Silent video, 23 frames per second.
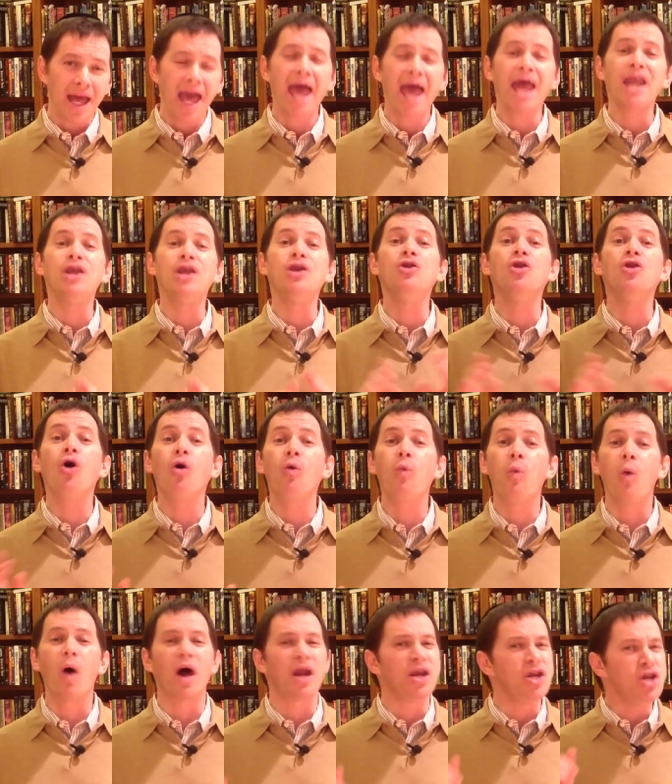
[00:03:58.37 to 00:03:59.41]
and no
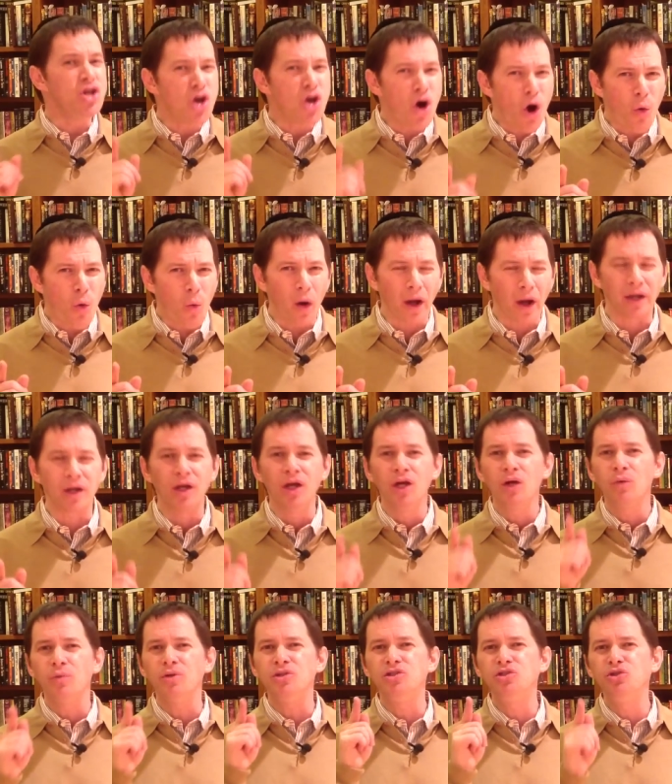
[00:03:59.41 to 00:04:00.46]
one, no one
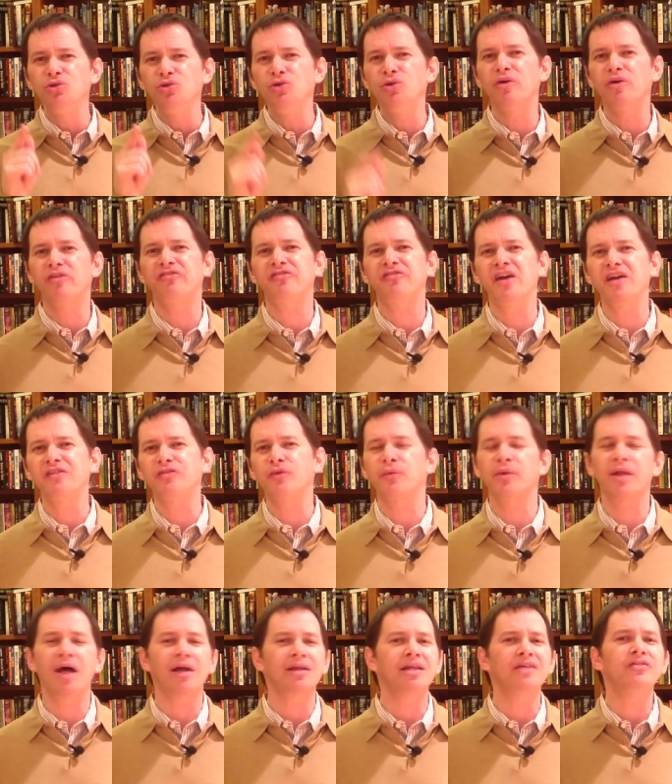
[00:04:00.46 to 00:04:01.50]
would do you a favor
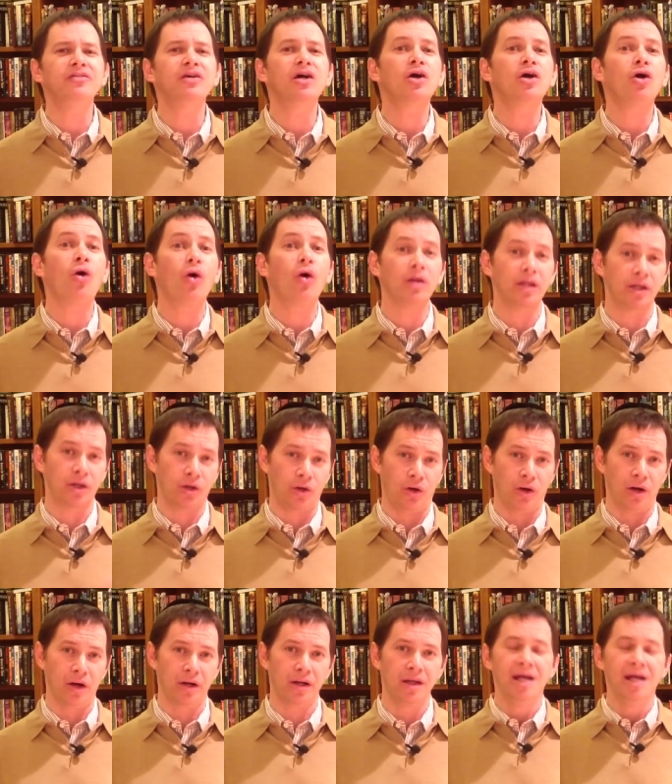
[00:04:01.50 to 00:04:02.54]
without leaving a calling
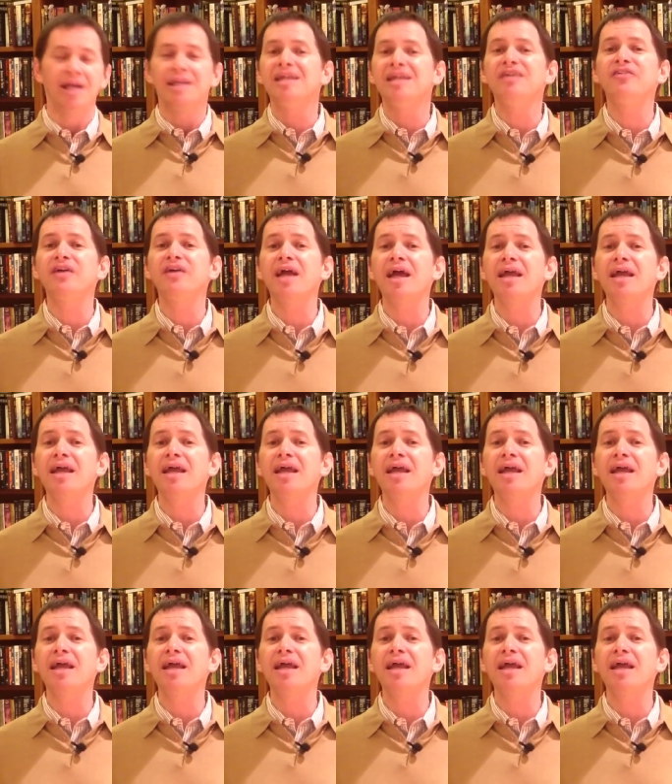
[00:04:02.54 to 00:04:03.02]
card, leaving